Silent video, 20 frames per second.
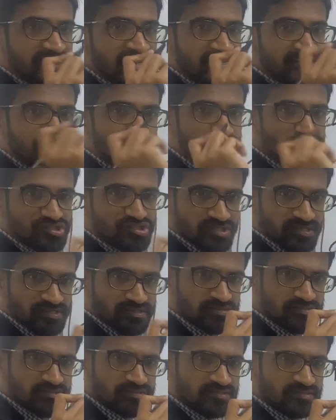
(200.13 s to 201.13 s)
That's the question.
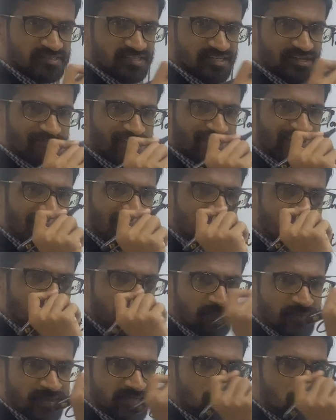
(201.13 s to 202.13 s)
Sir, when can we
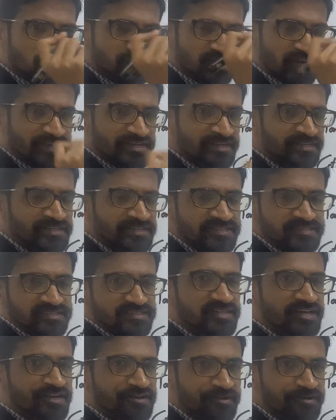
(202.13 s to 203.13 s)
apply those
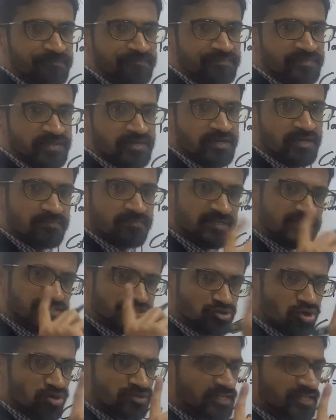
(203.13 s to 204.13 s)
identities then?
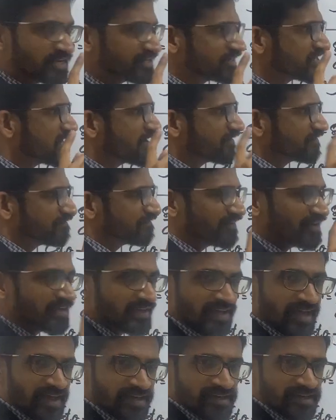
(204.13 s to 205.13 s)
Please note that
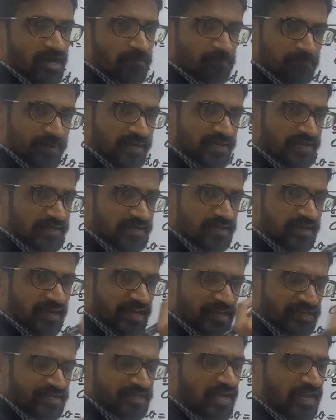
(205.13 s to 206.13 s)
we can apply
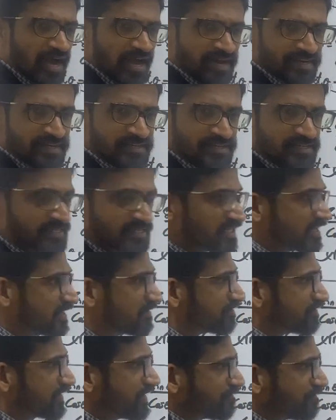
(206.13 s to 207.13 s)
any
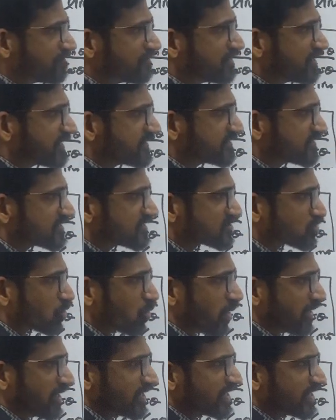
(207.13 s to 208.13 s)
identity if there is a
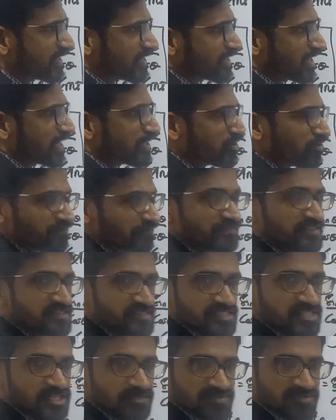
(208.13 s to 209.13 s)
square in any of these
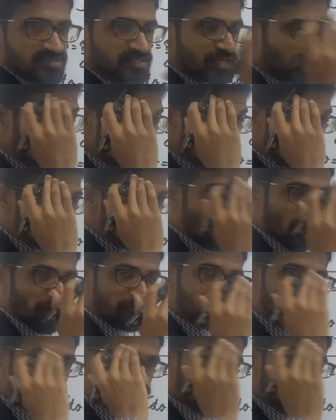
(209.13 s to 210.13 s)
terms. Then only you
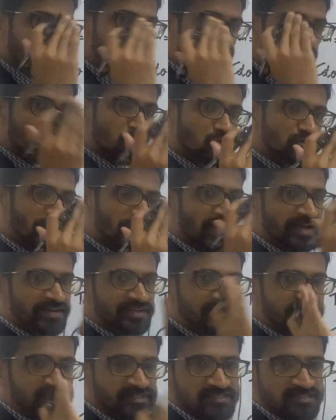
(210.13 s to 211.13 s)
have to think about
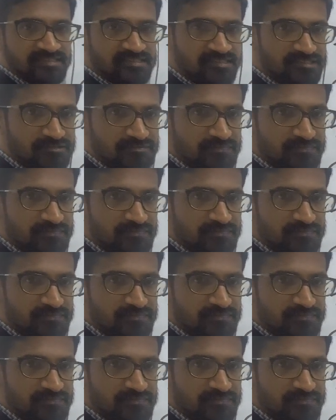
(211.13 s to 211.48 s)
identities.